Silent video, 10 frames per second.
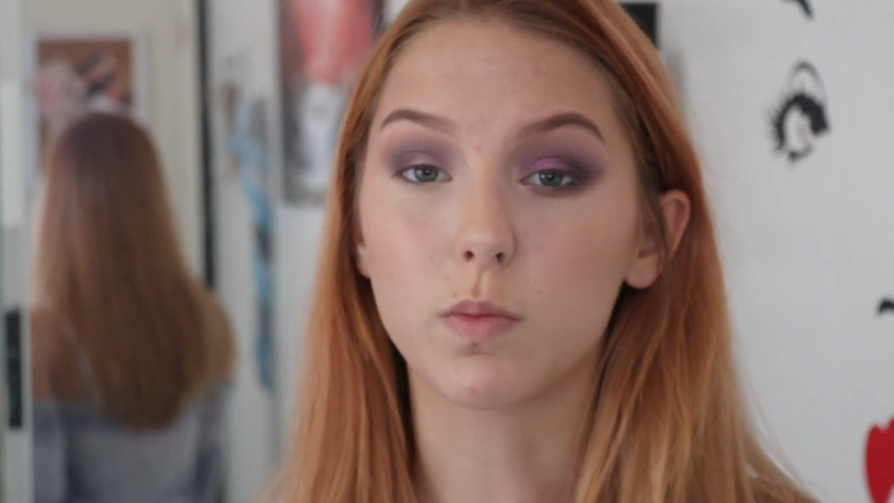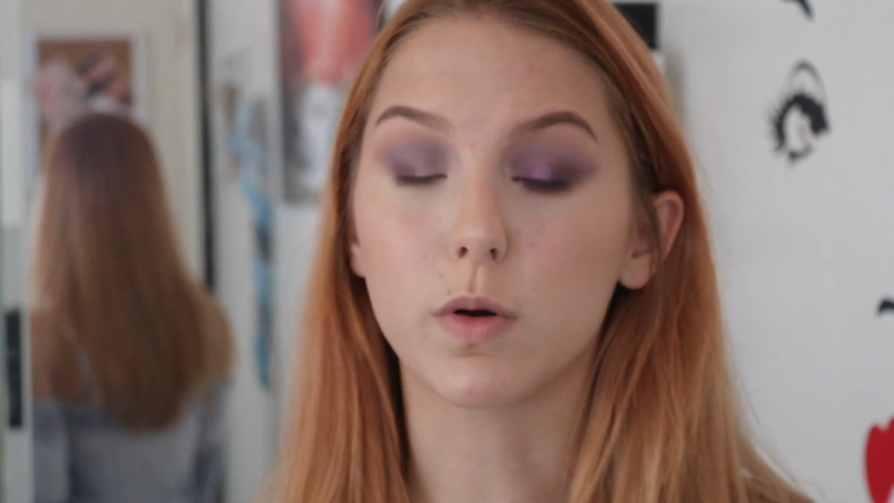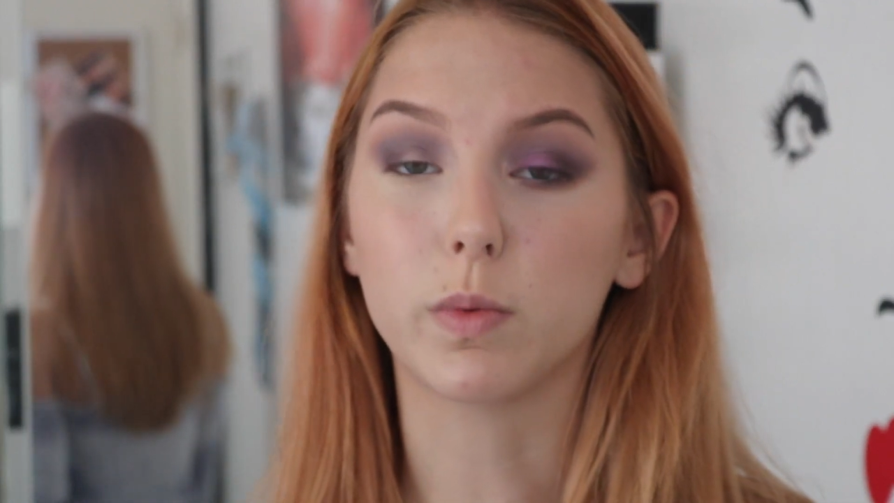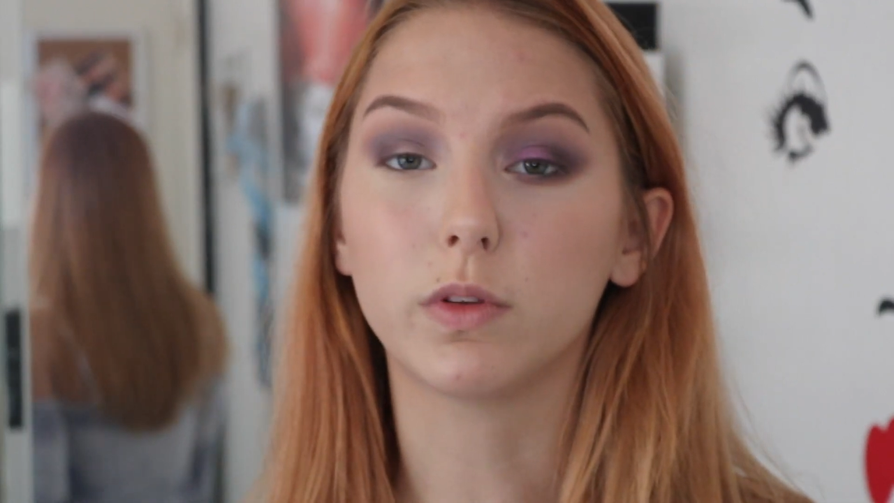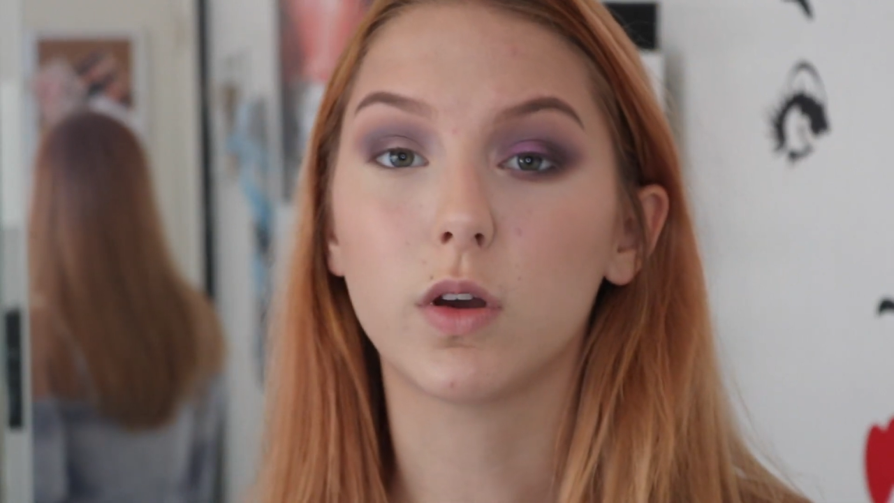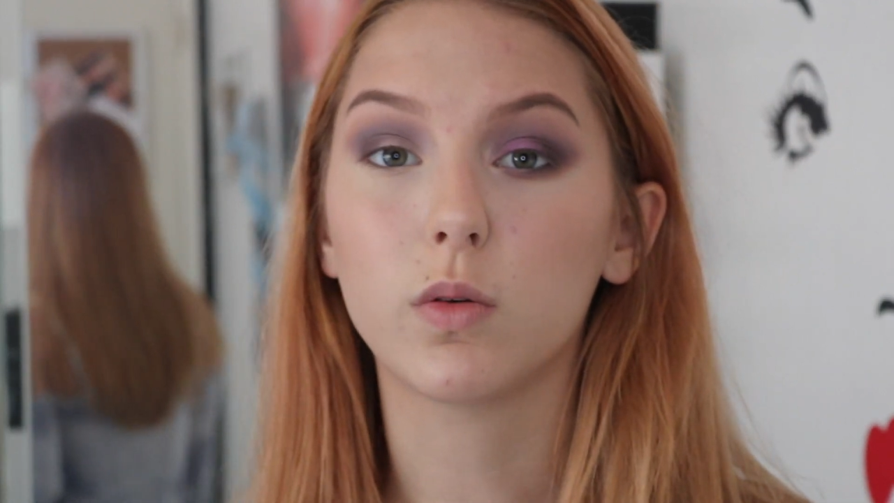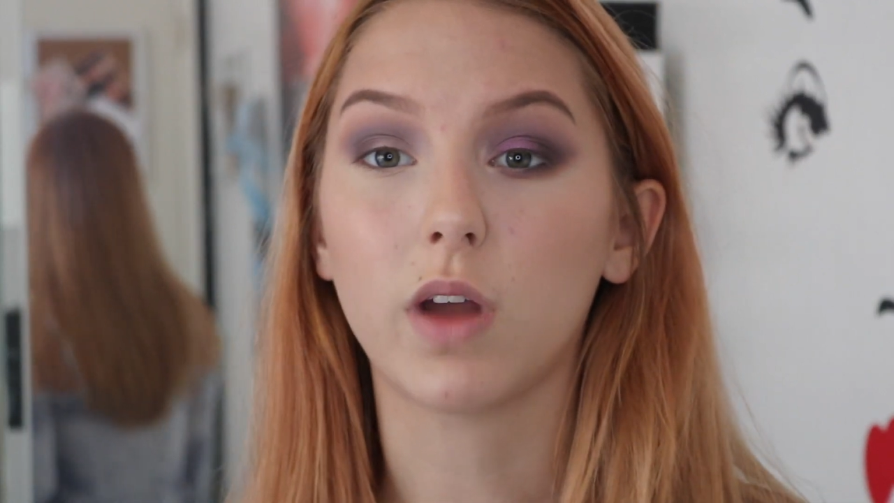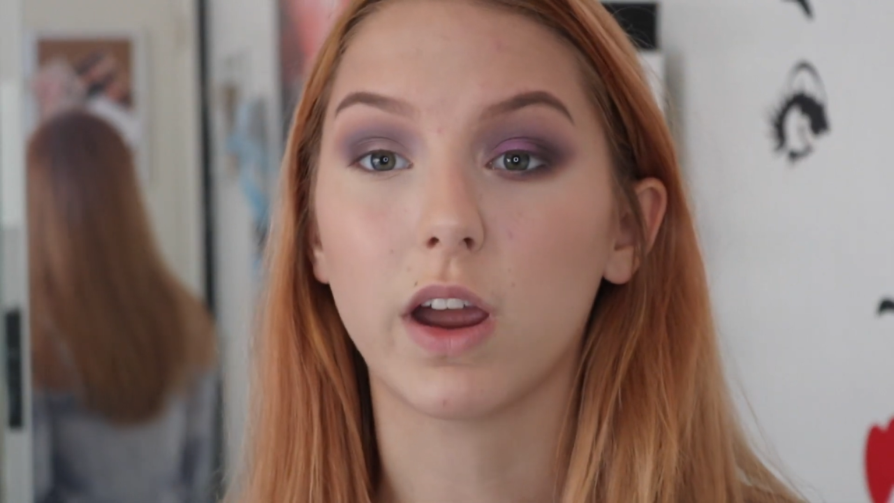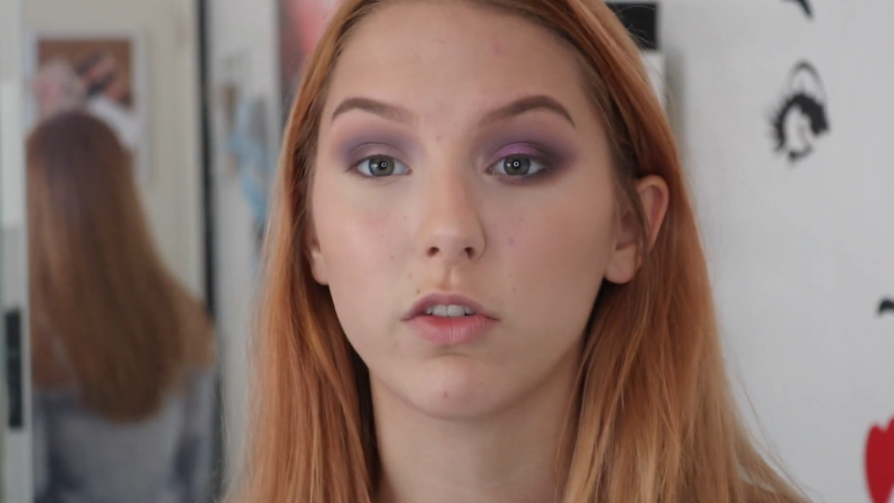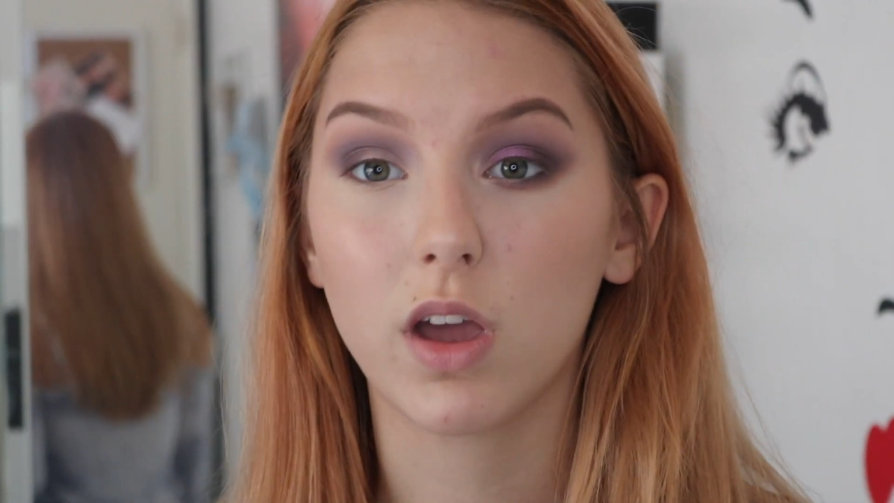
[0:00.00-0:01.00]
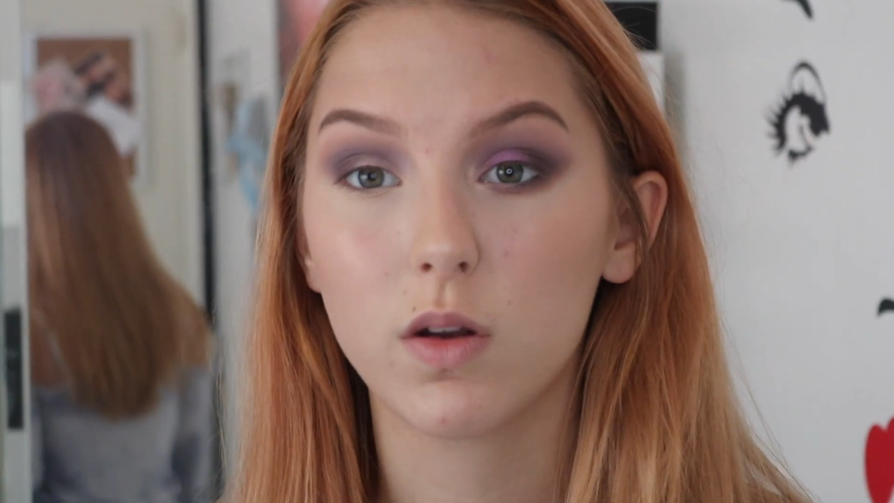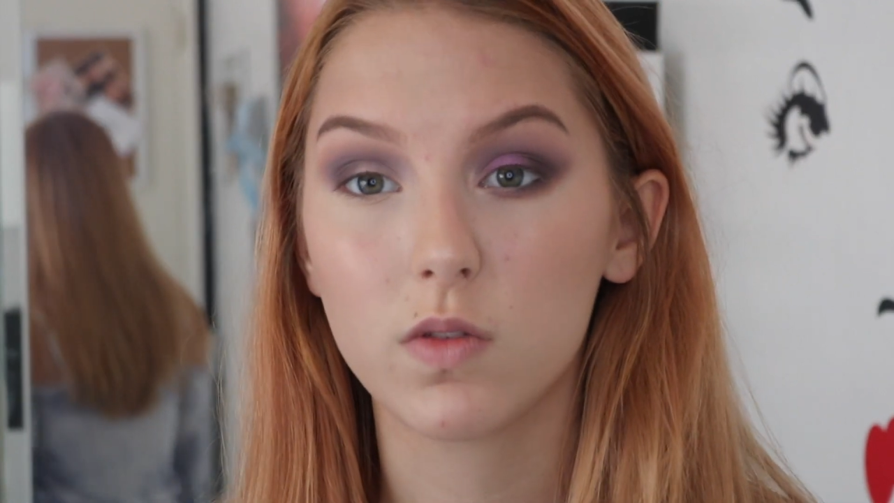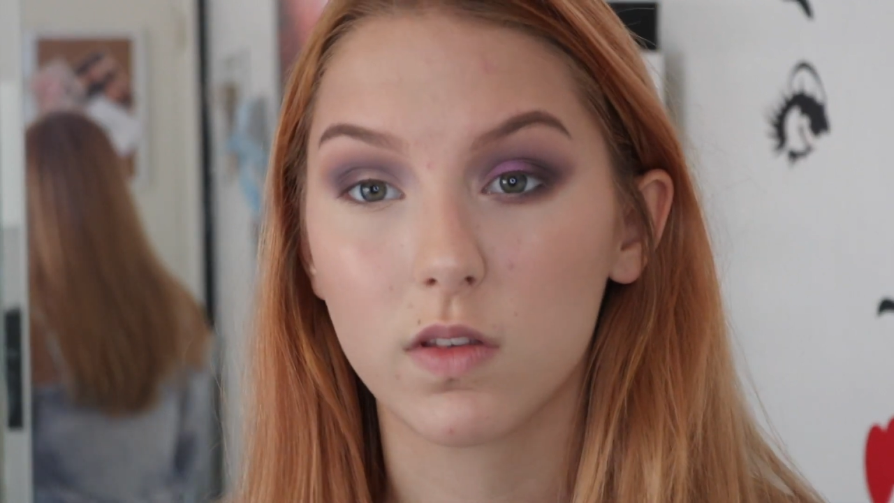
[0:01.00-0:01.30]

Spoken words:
or purple toned eyeshadows,